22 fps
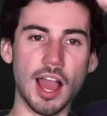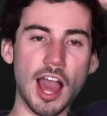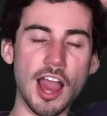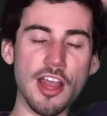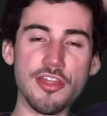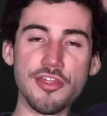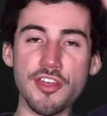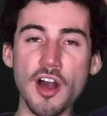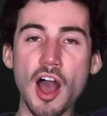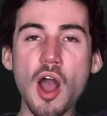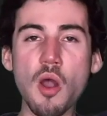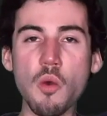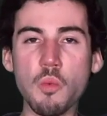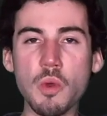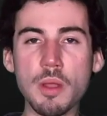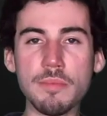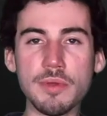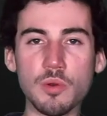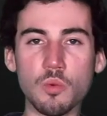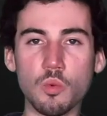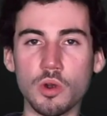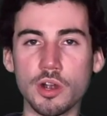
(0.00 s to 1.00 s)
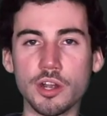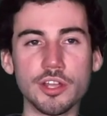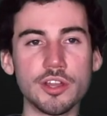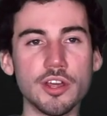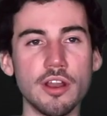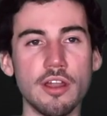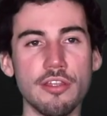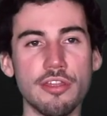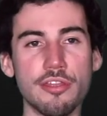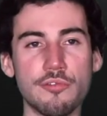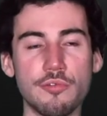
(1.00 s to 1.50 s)
I thought women weren't good
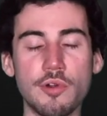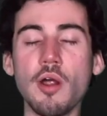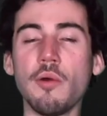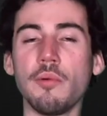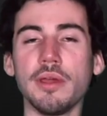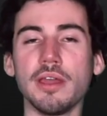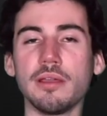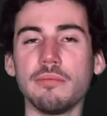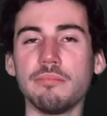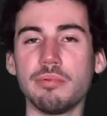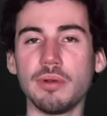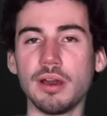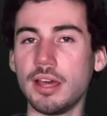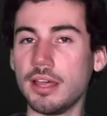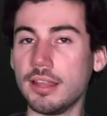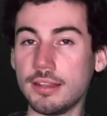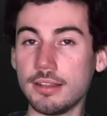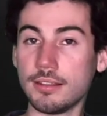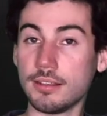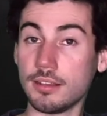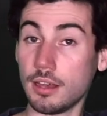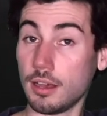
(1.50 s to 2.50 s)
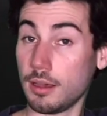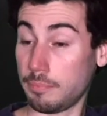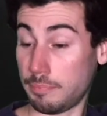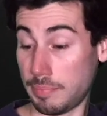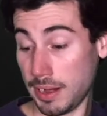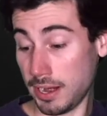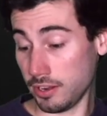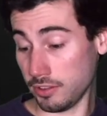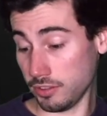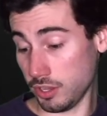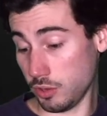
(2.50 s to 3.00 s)
at throwing, but
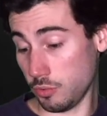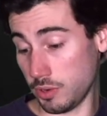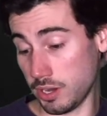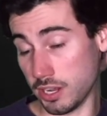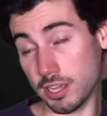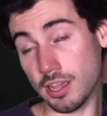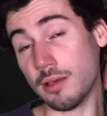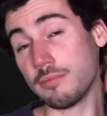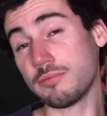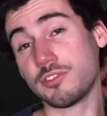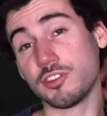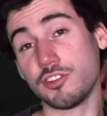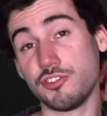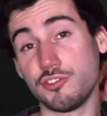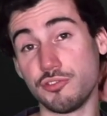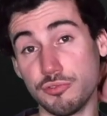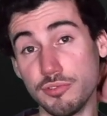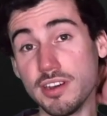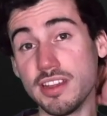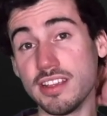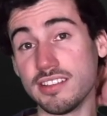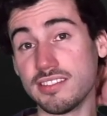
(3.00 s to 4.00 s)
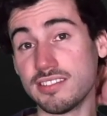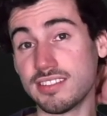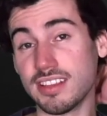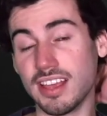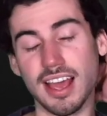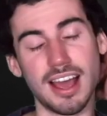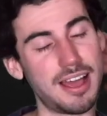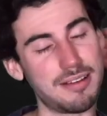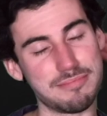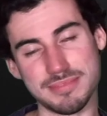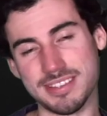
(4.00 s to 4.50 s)
apparently when it comes to drinks,
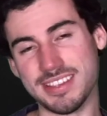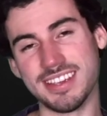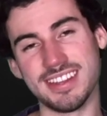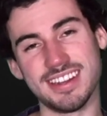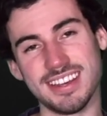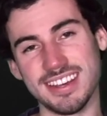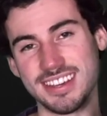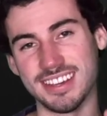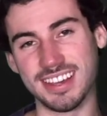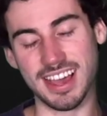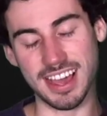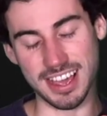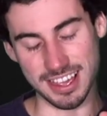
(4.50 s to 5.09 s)
I'm kidding.